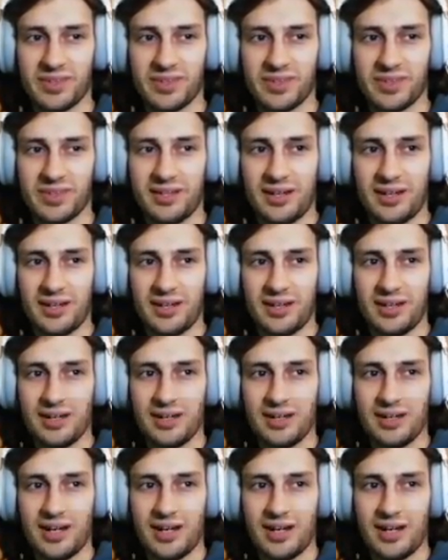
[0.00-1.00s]
I'm
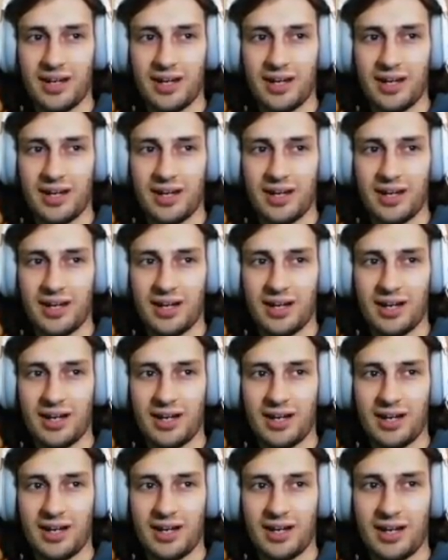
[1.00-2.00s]
very,
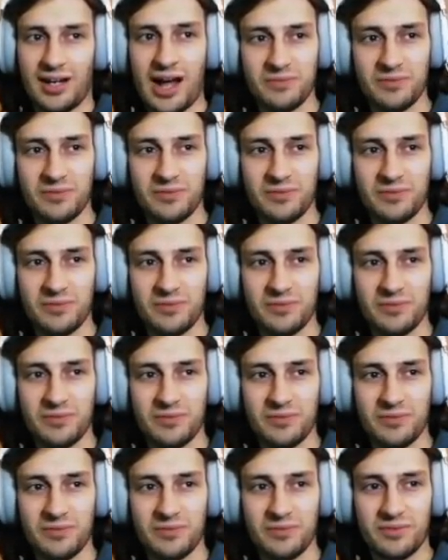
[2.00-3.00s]
like,
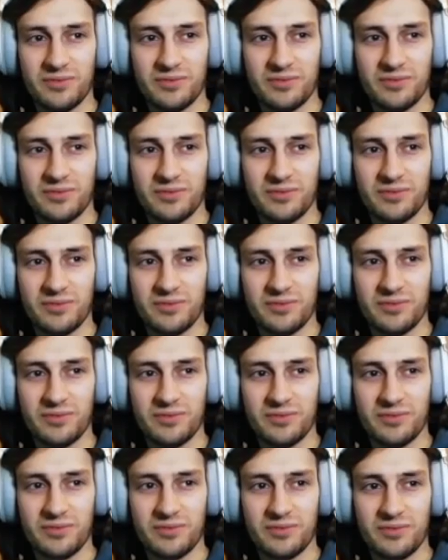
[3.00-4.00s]
my
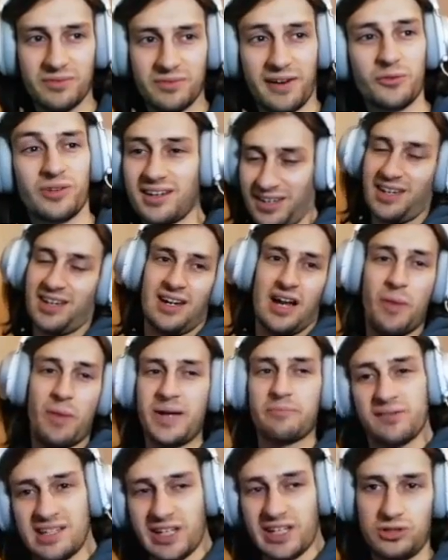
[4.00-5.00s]
Vatti 3
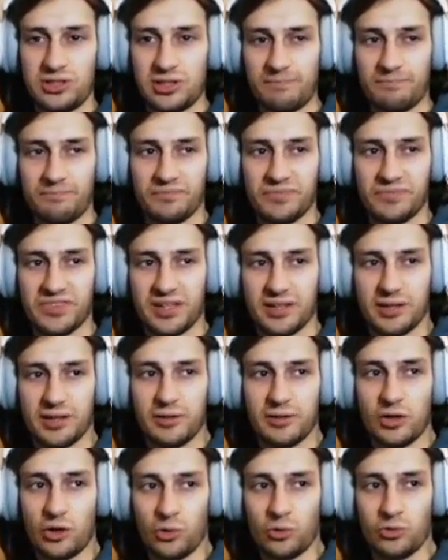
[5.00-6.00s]
golds,
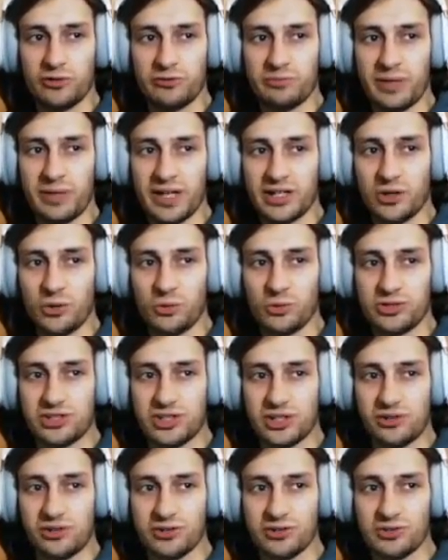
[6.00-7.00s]
all of my golds
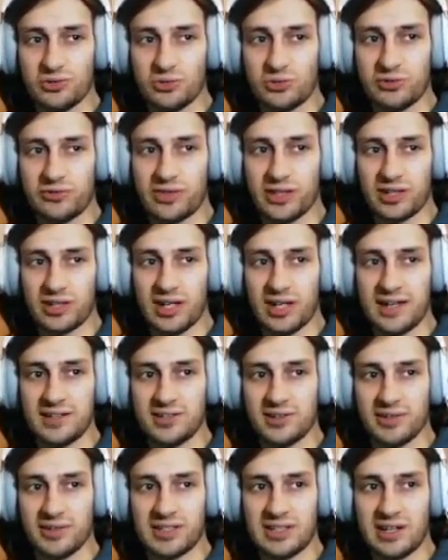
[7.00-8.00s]
across all of the
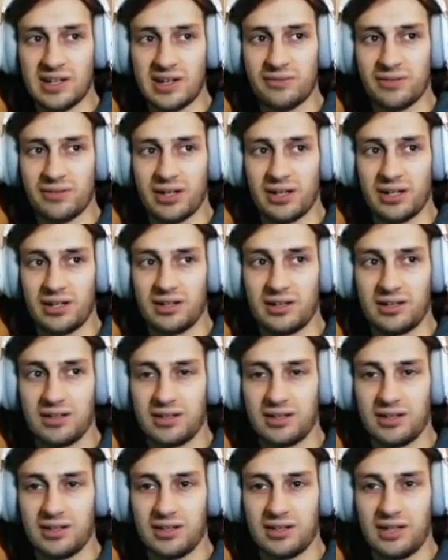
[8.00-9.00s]
categories that I run,
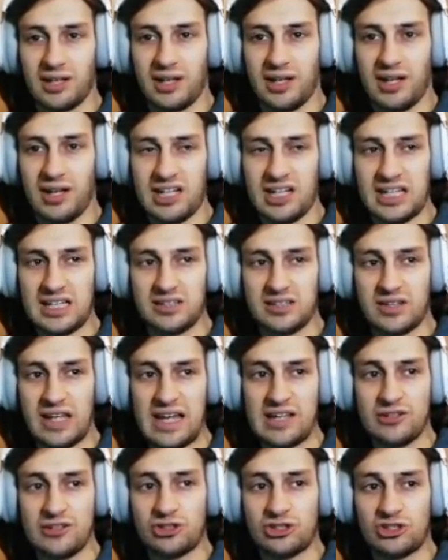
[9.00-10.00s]

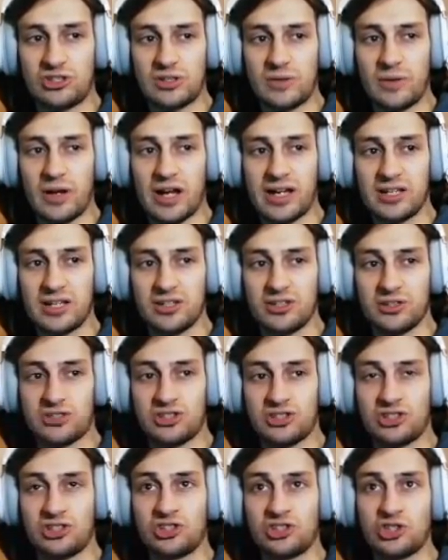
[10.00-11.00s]
it's
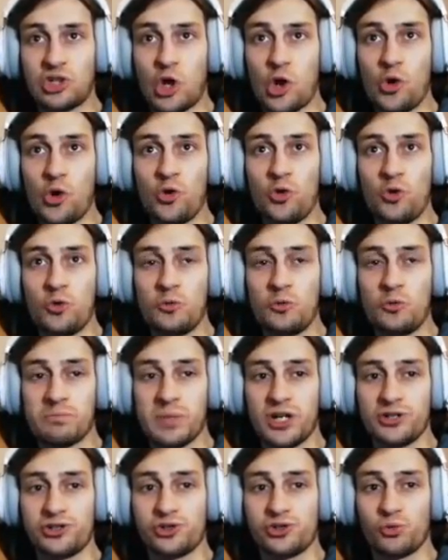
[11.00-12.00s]
so
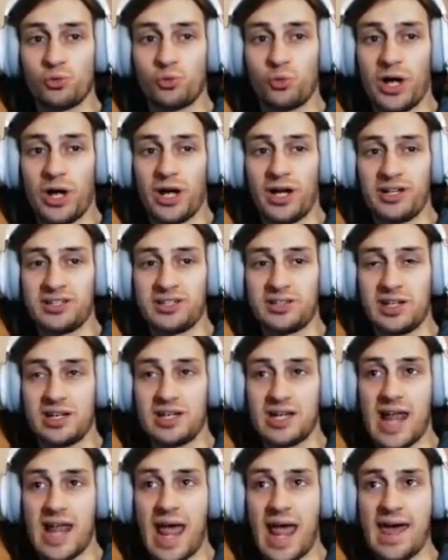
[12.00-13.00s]
much worse
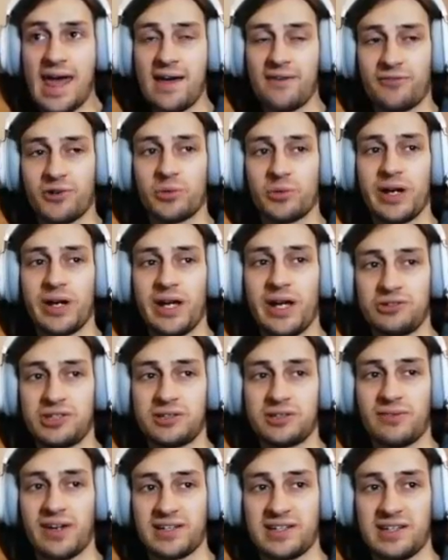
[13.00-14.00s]
than everyone
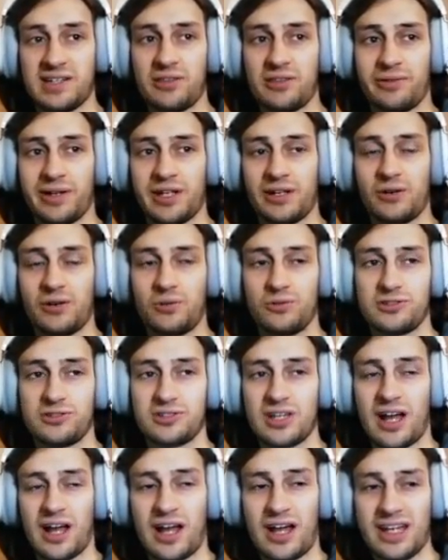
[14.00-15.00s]
else's Vatti 3 golds.
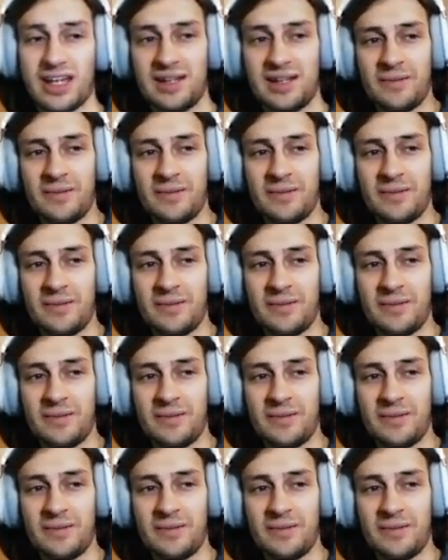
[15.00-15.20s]
I